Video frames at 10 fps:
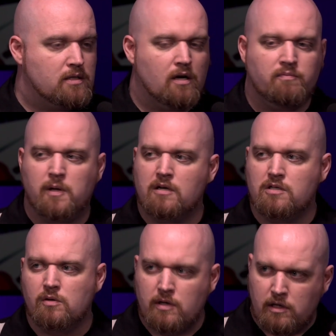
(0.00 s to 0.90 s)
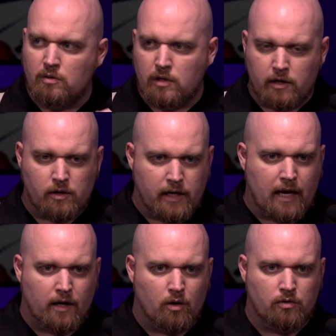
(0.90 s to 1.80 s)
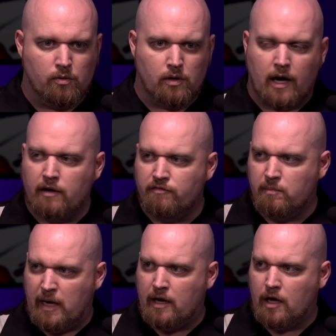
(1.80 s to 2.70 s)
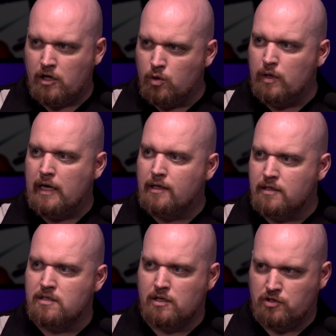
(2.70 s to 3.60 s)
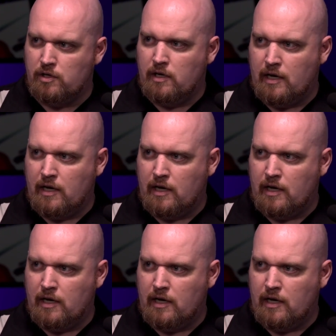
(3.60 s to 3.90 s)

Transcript: stuff because you you literally can't go through life and make a unique decision right.